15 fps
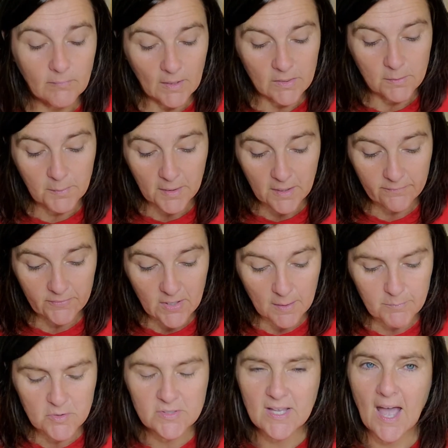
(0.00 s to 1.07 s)
the book of
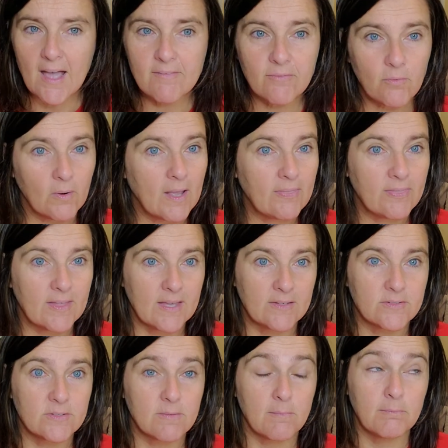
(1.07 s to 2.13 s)
Numbers, I've read
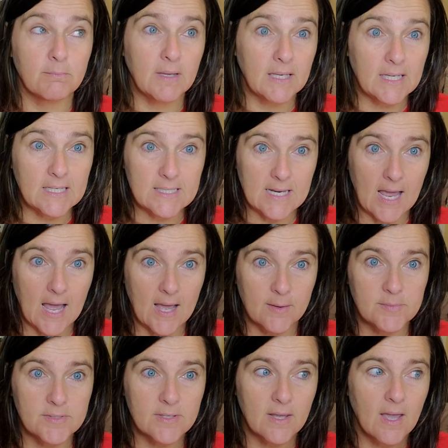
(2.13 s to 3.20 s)
this many
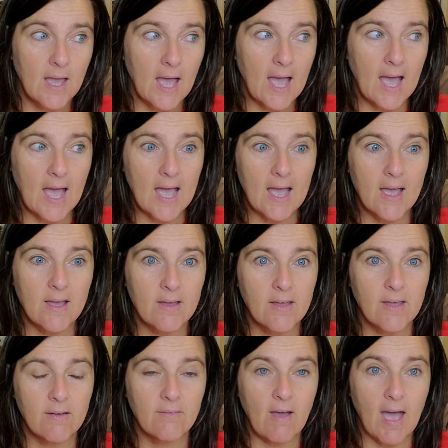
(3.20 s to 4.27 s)
times. I
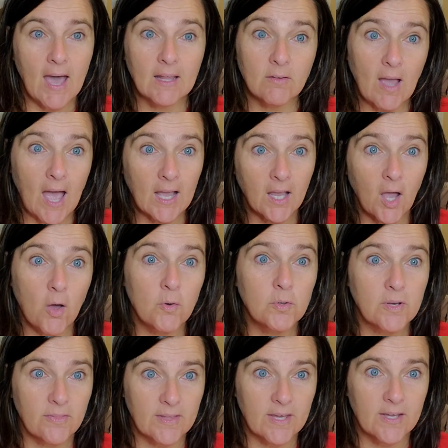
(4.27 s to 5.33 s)
have I, I go
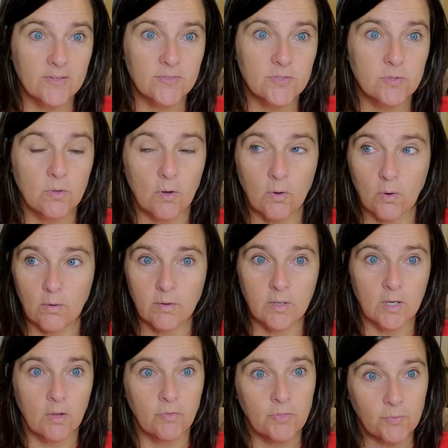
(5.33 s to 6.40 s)
to this,
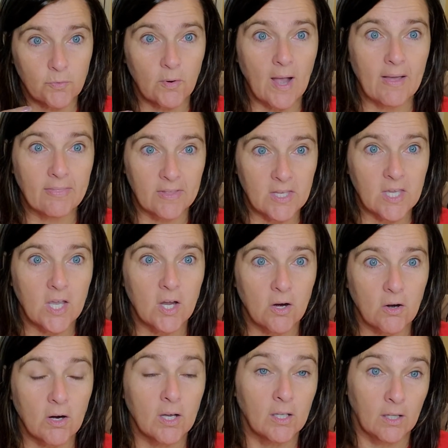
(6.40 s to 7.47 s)
you know, throughout the
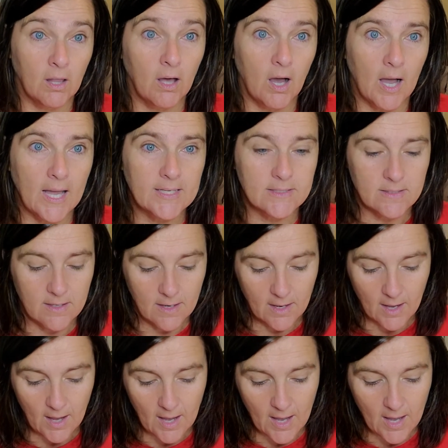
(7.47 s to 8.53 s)
year a lot.
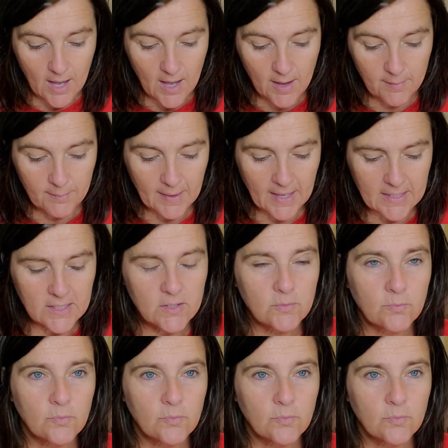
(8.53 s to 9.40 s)
Um, and it